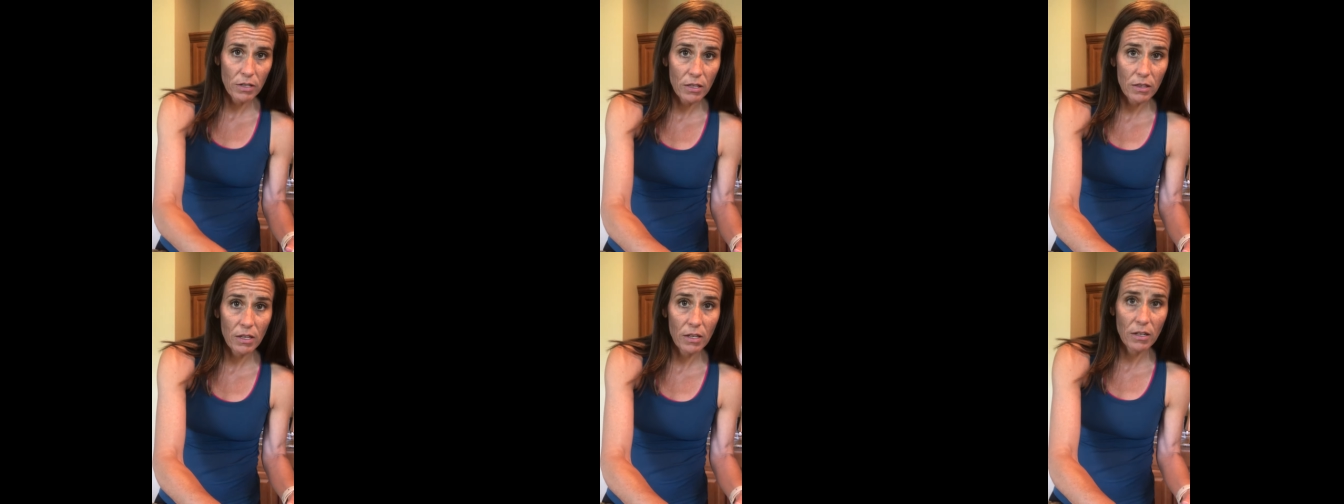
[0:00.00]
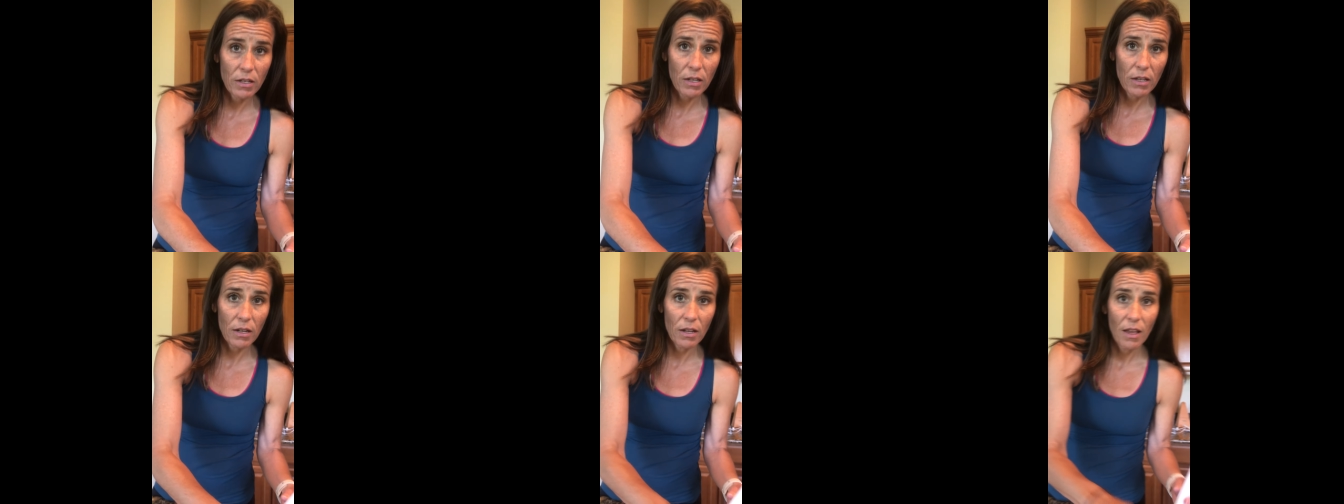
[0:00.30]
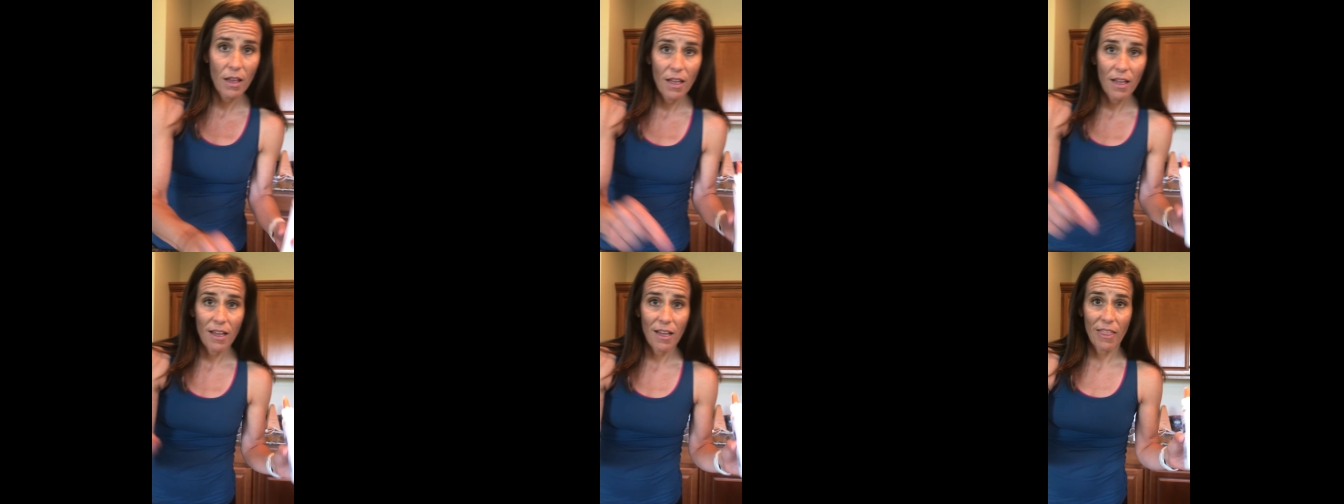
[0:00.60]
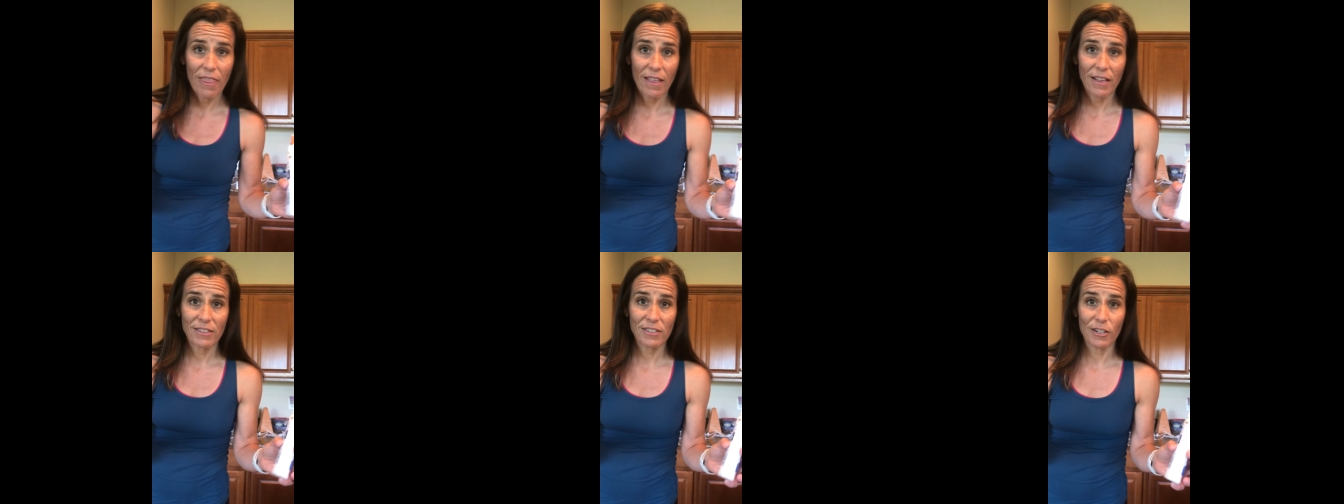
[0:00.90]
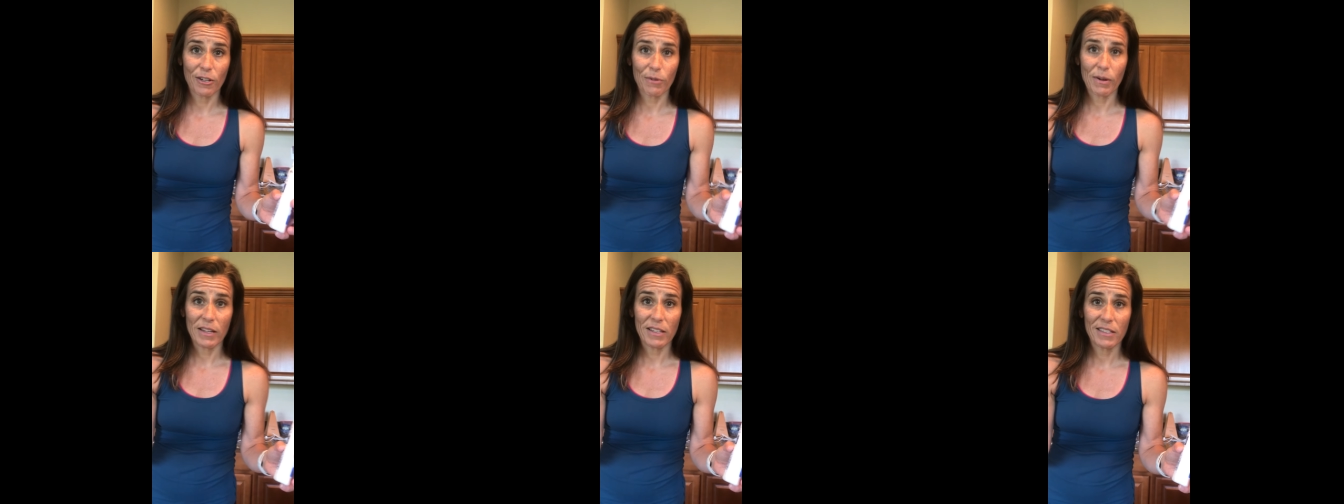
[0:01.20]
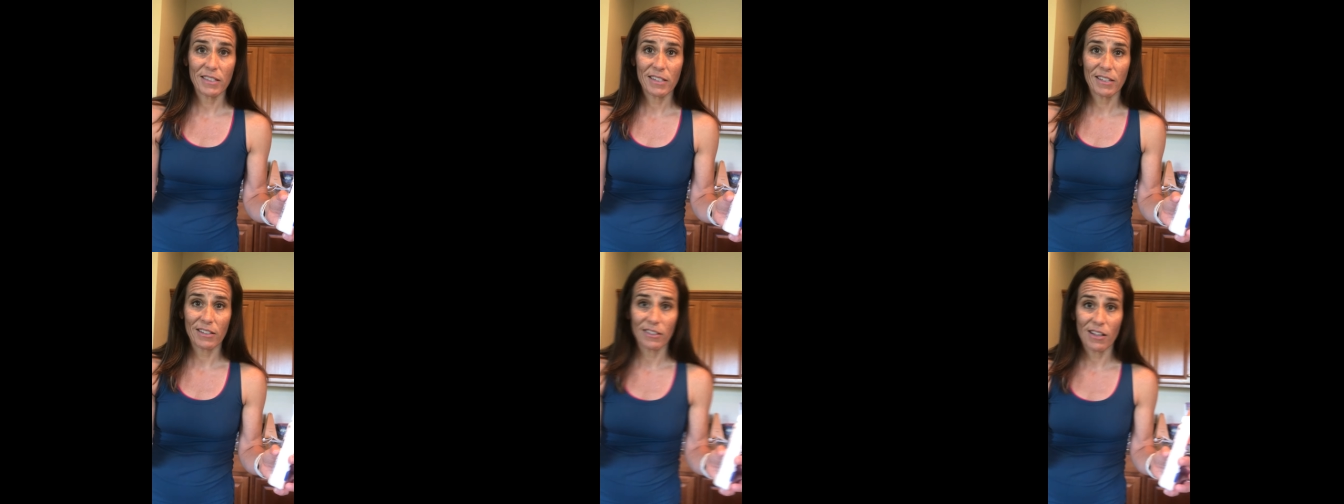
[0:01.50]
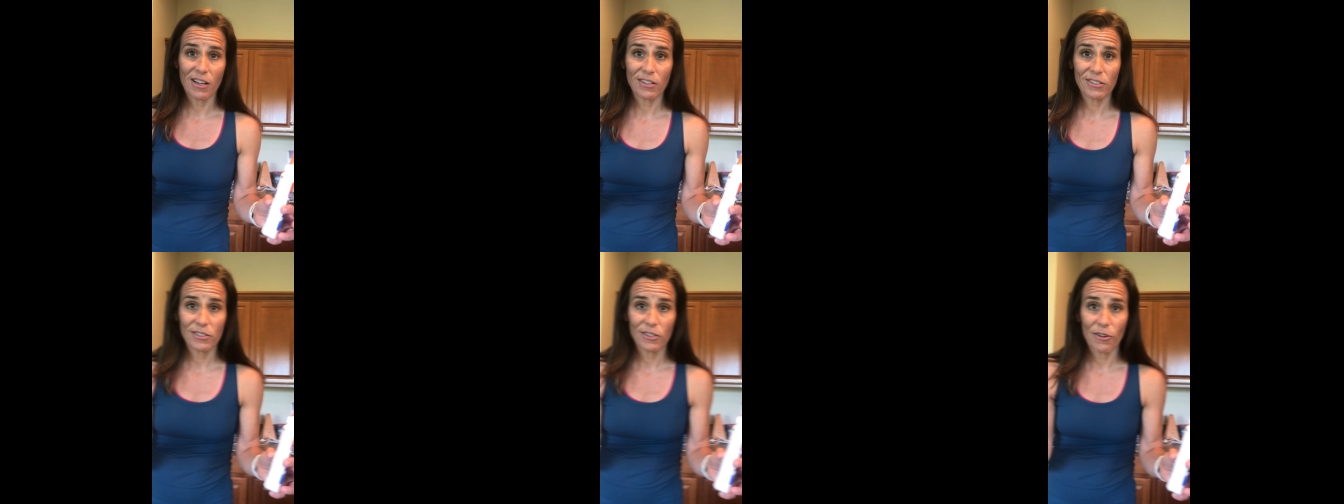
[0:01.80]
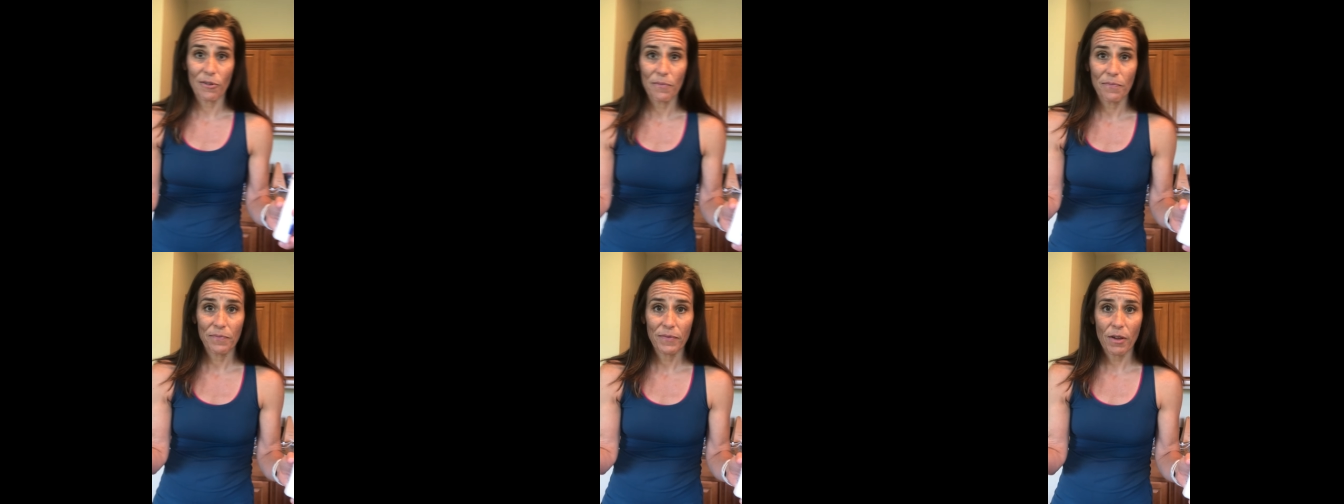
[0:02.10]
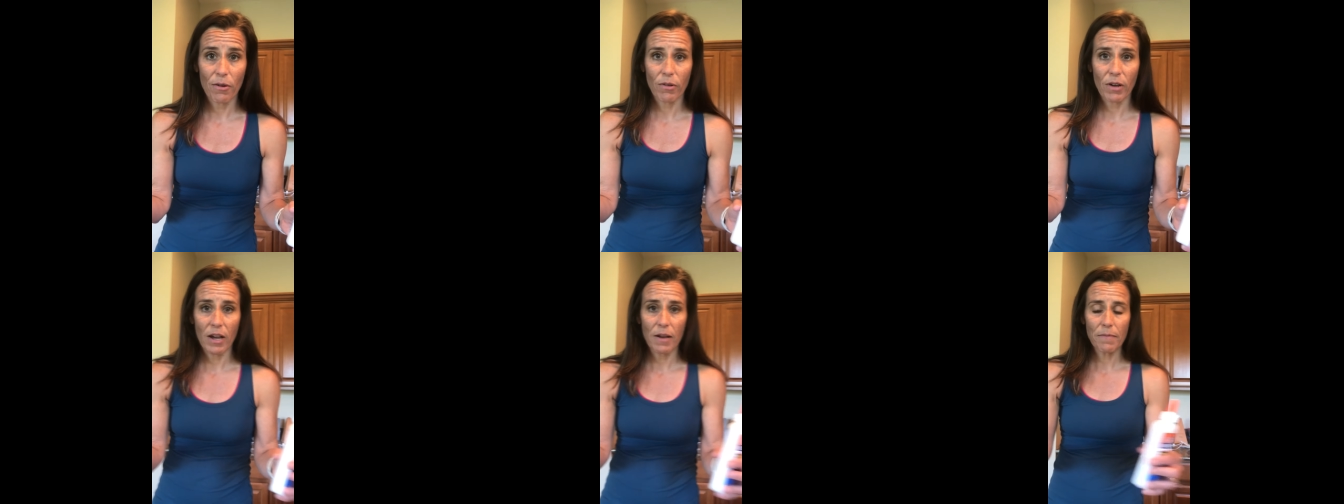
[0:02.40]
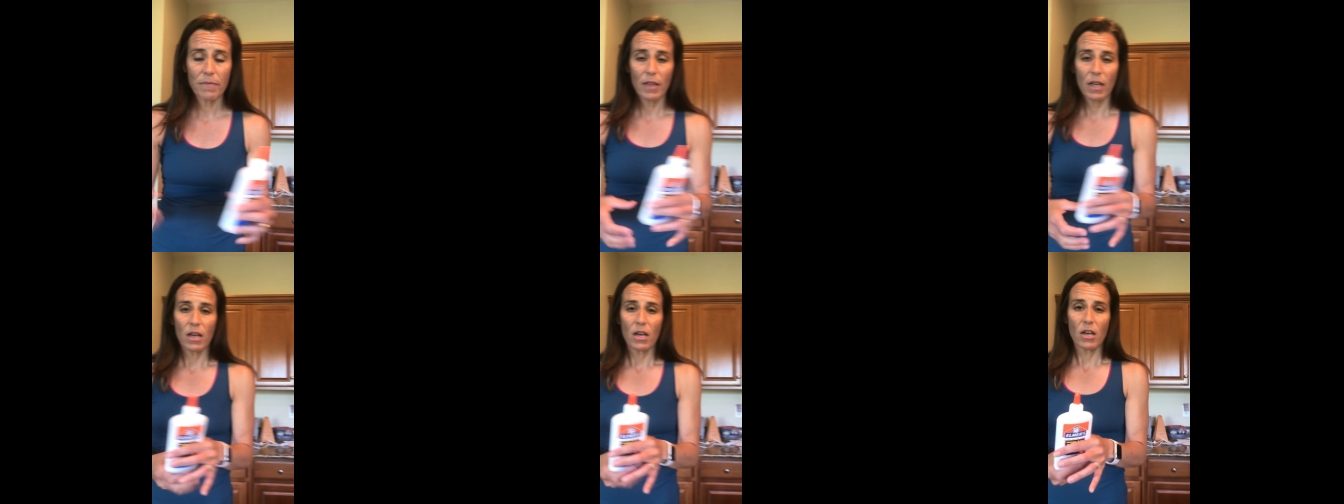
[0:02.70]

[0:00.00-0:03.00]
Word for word: that they need. And that's a great skill also, okay?